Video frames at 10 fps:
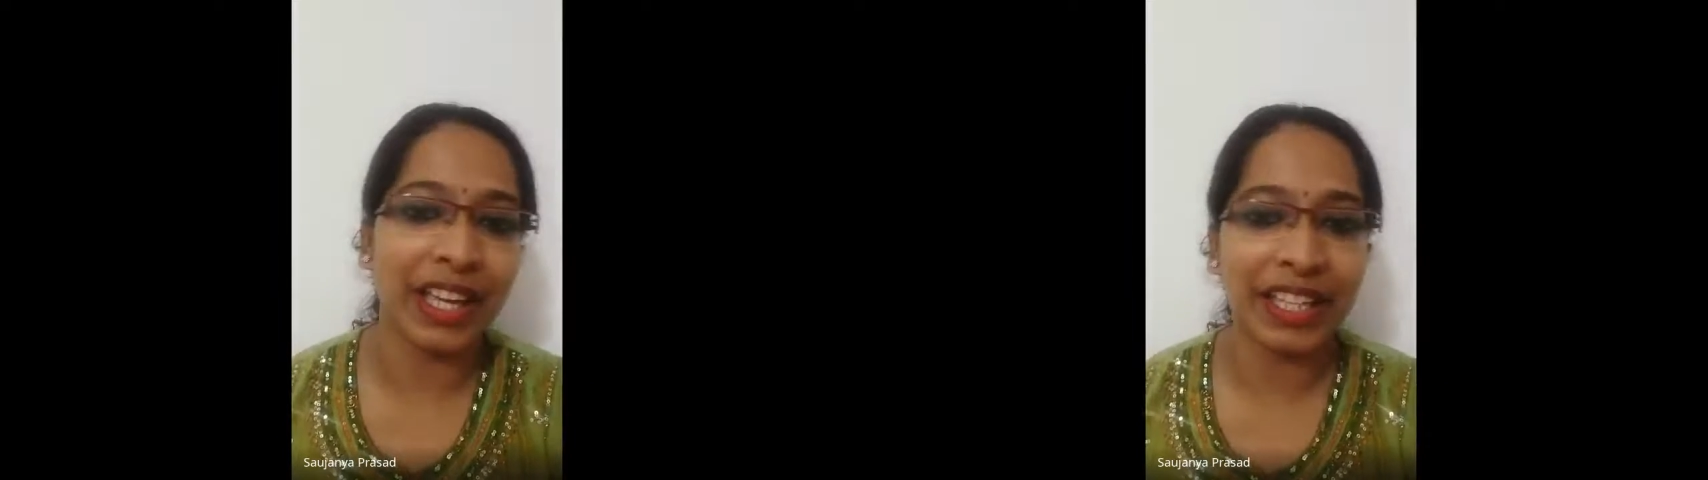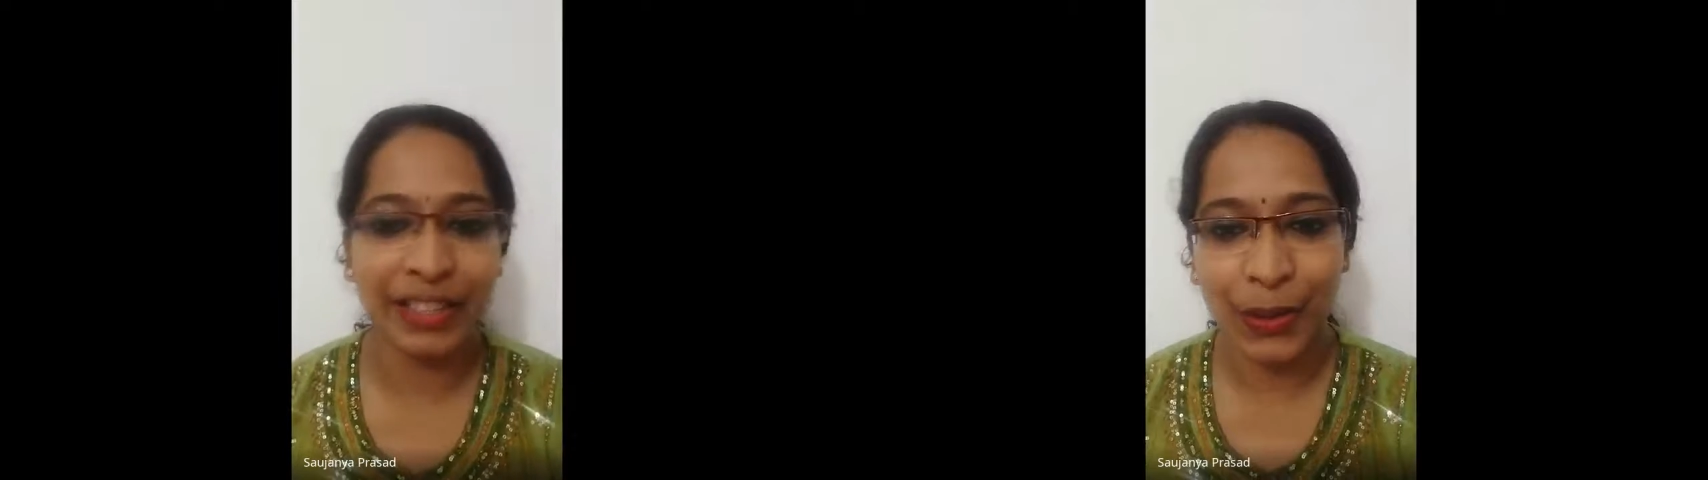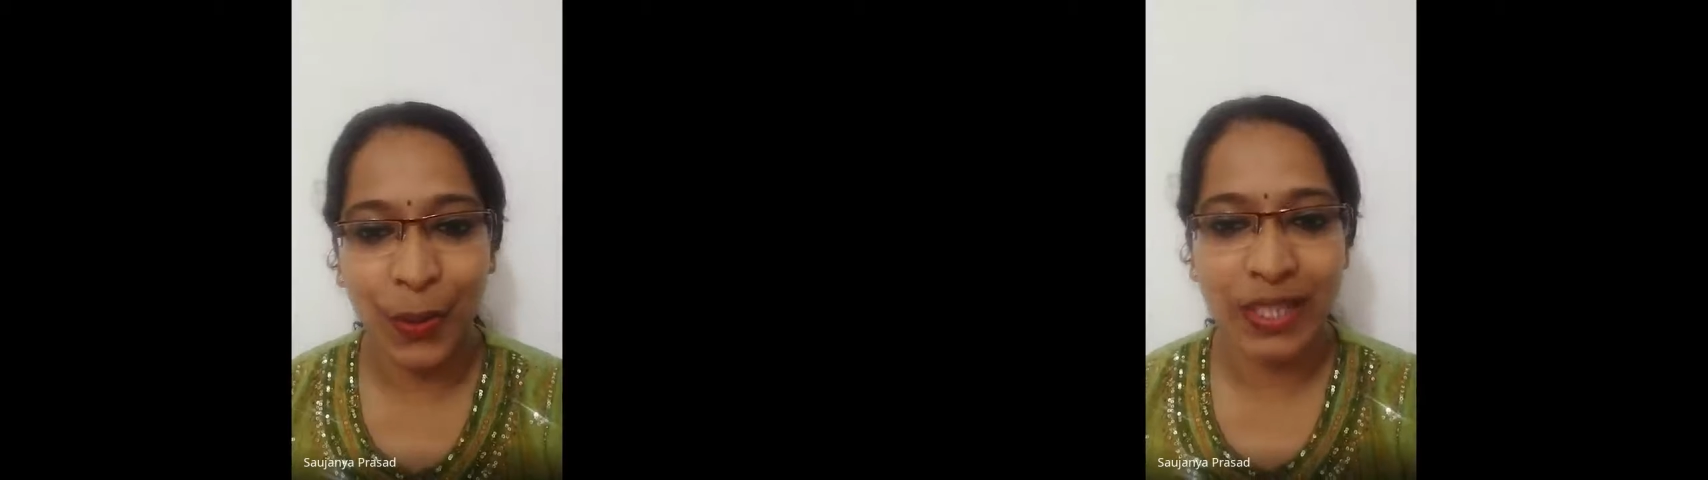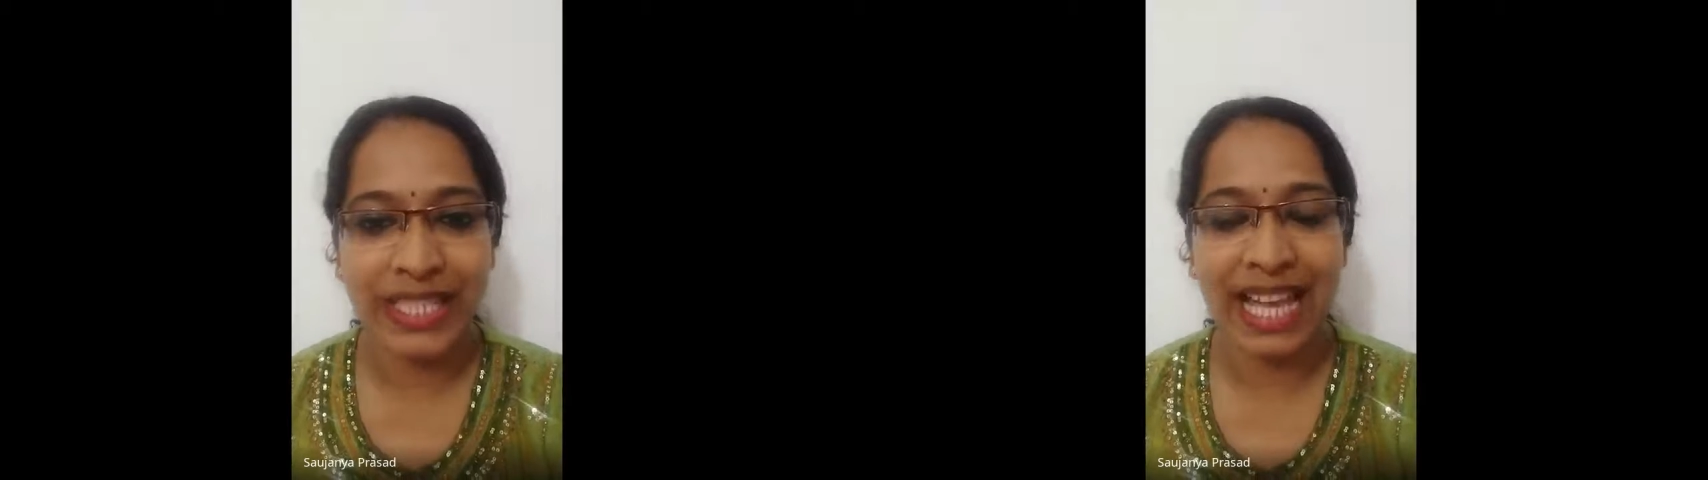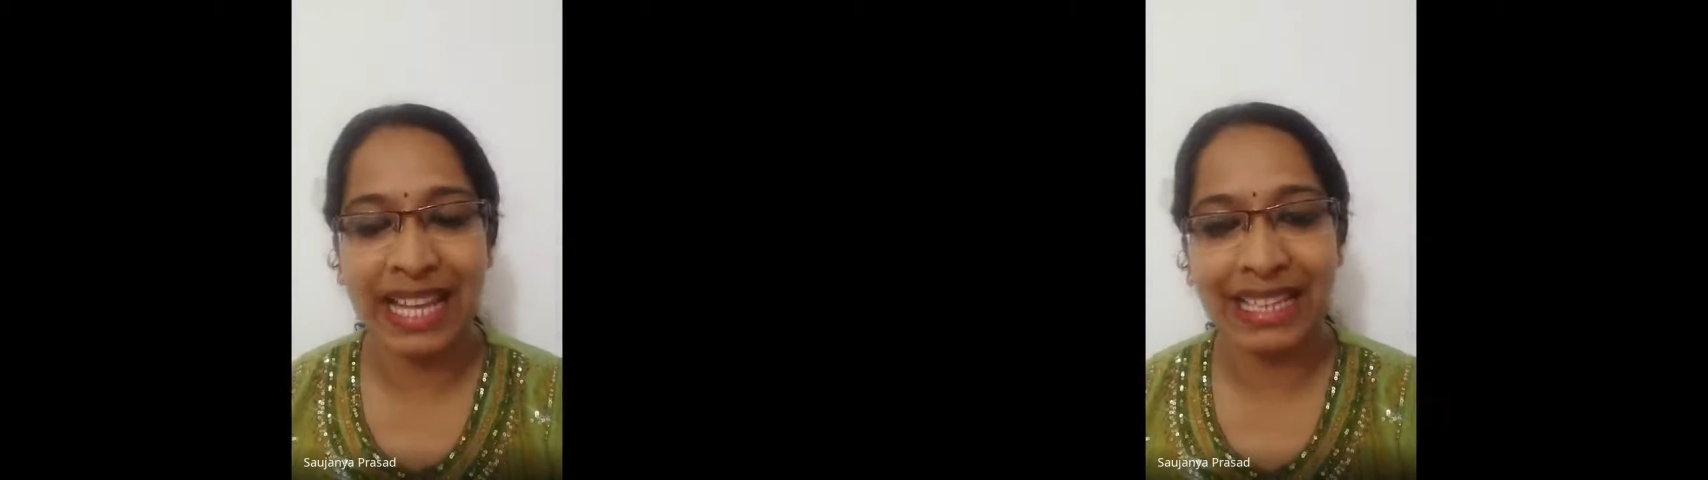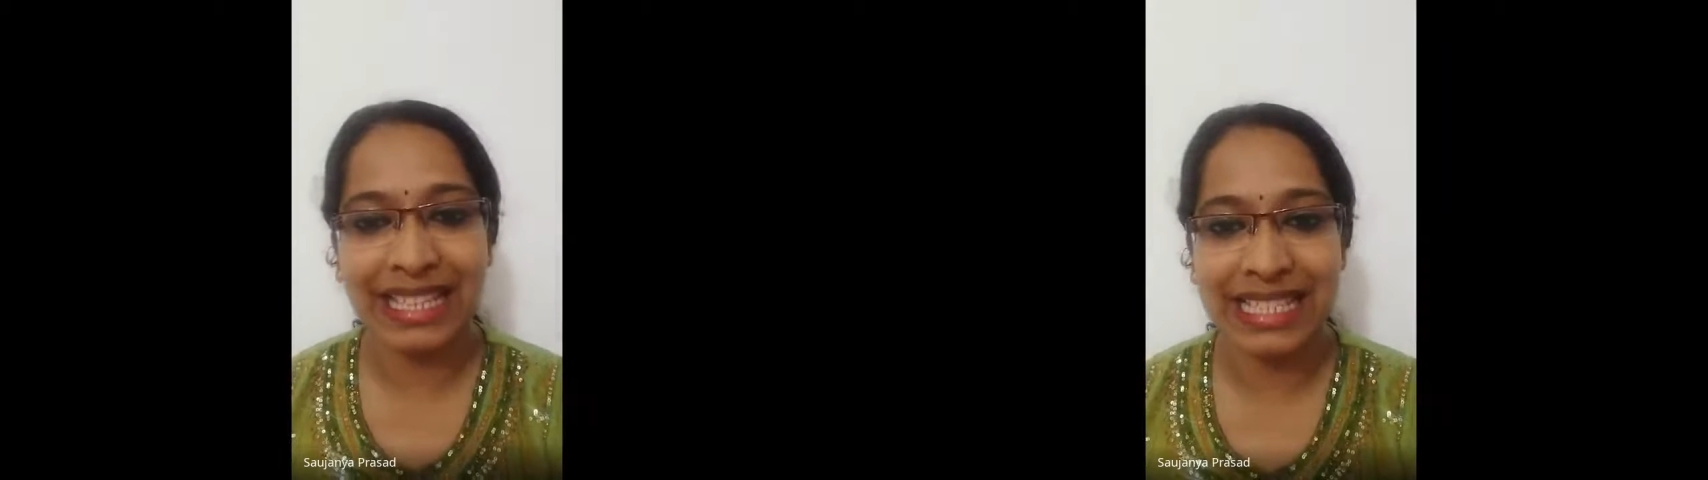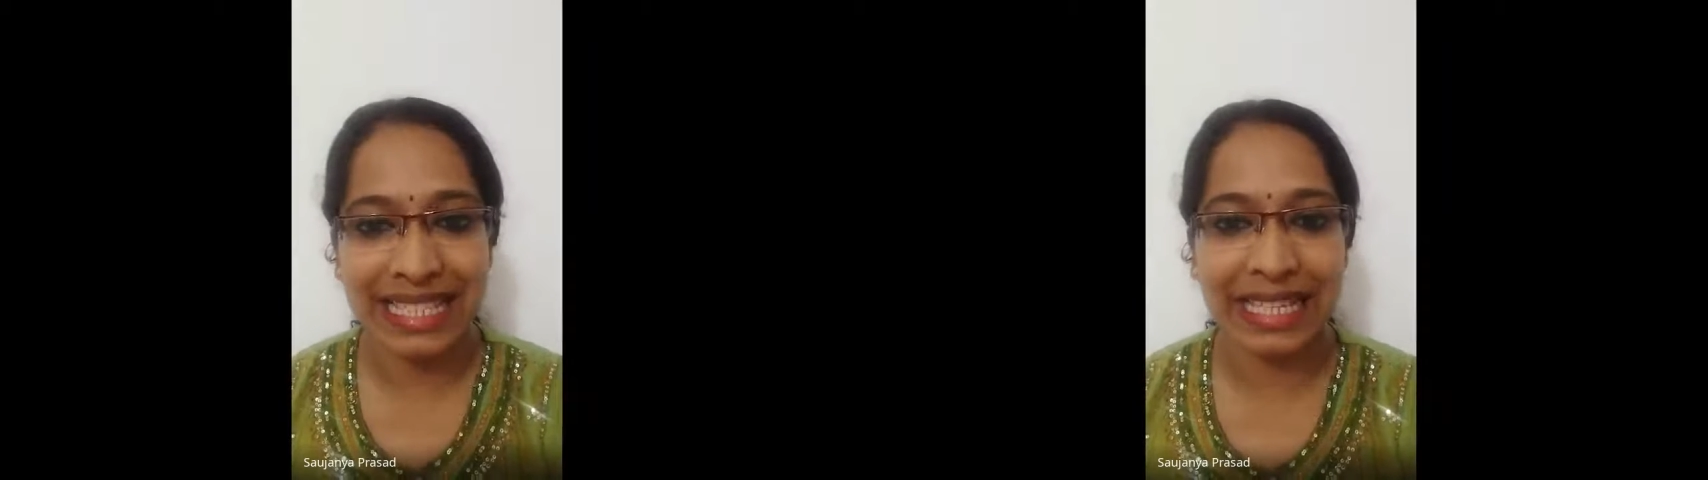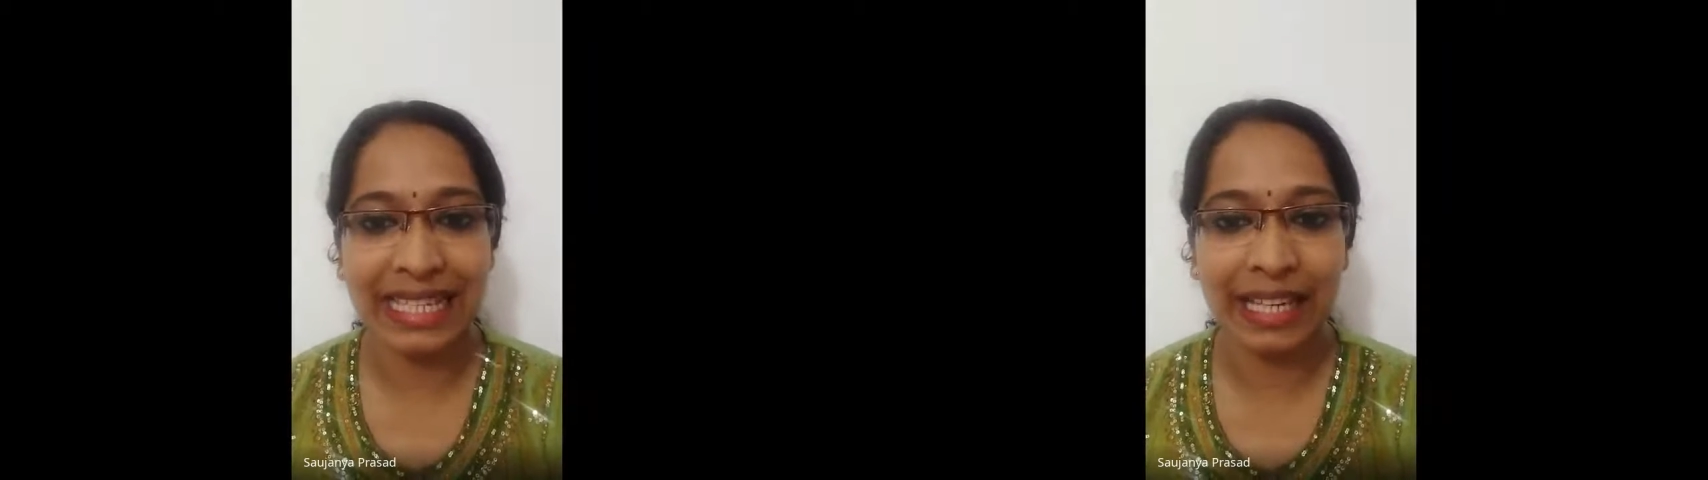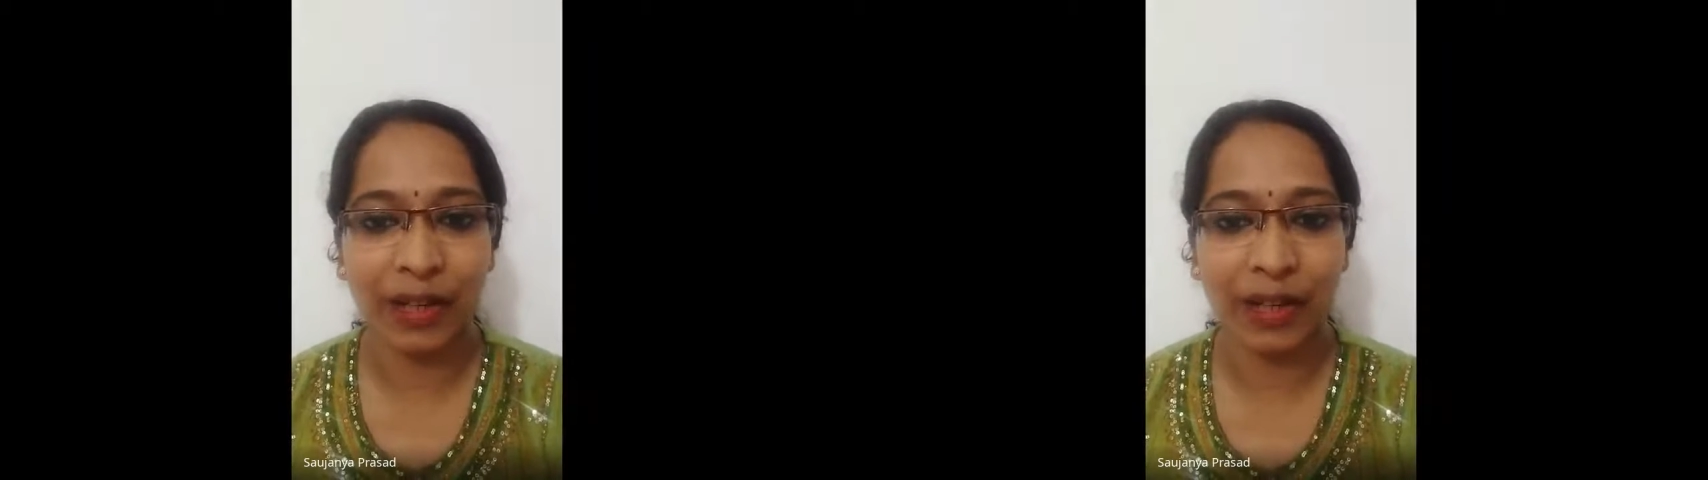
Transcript: in the roadside and singing,